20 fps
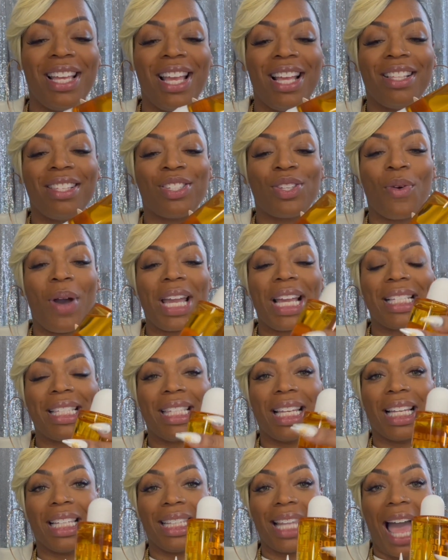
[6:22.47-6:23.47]
So I guess
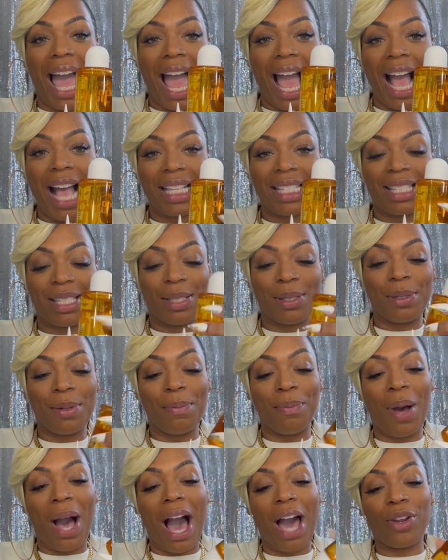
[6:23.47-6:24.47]
the glass
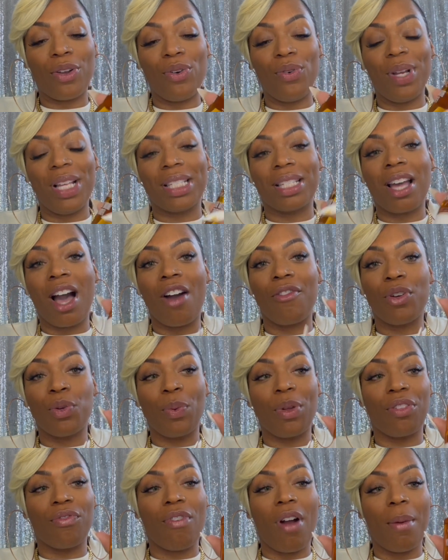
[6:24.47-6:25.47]
bottle is covered
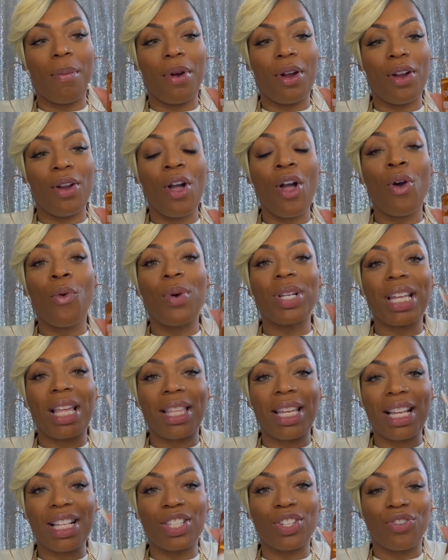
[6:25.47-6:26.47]
with rubber, which I
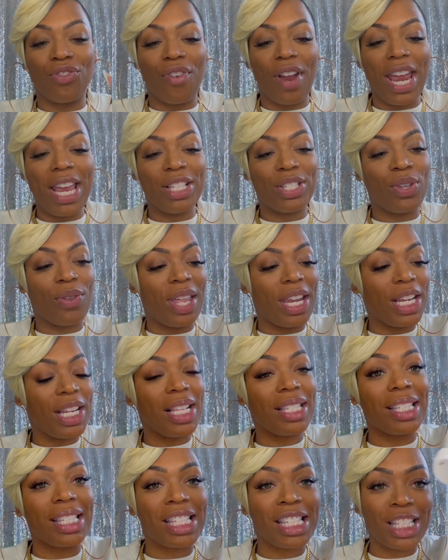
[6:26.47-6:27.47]
think is great so that it
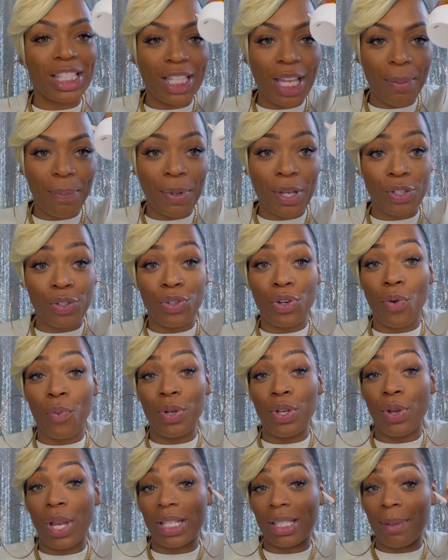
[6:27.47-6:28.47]
doesn't slip, because you know when
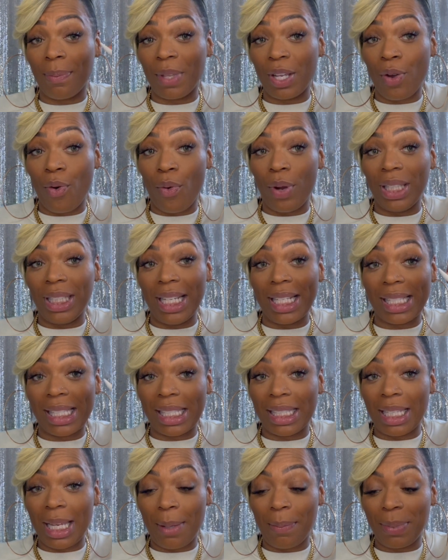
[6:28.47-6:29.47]
you get something oily, it
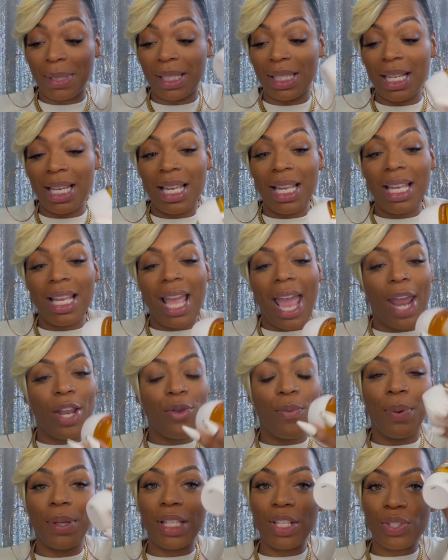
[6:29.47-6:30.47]
slips. And
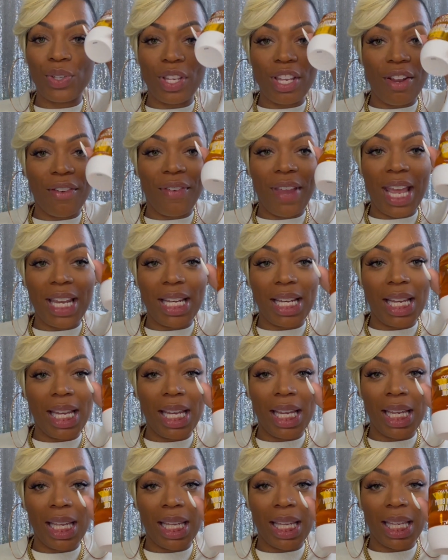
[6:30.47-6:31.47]
you put this on your
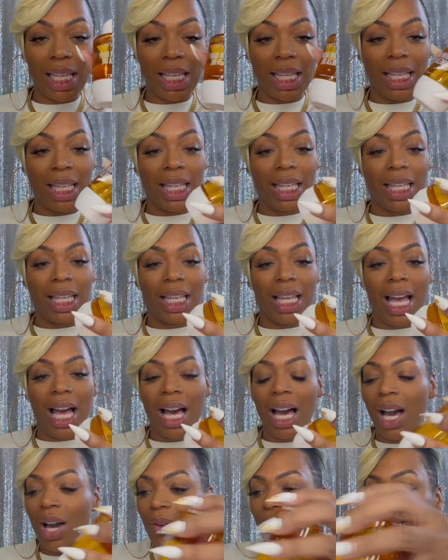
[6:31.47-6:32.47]
vanity.
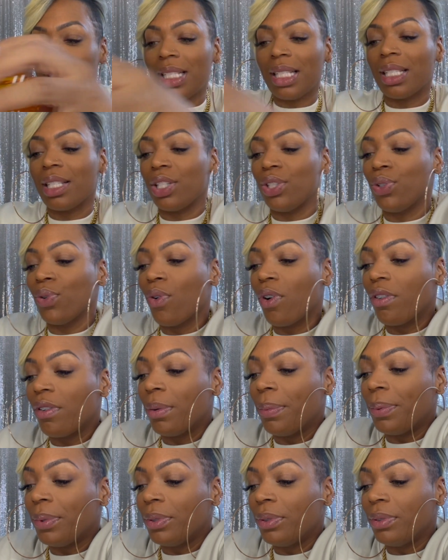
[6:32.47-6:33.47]
Oh, this is
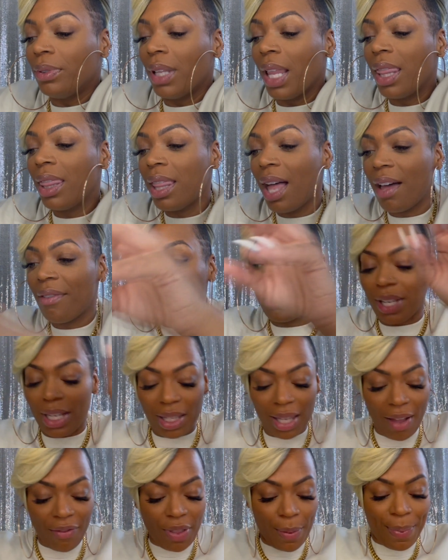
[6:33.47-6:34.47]
adorable. Love it.
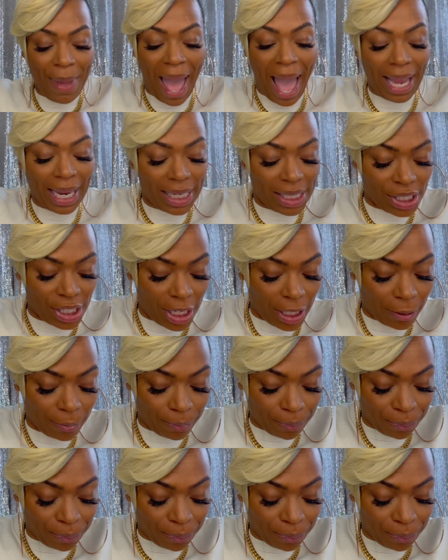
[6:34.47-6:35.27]
Love the packaging.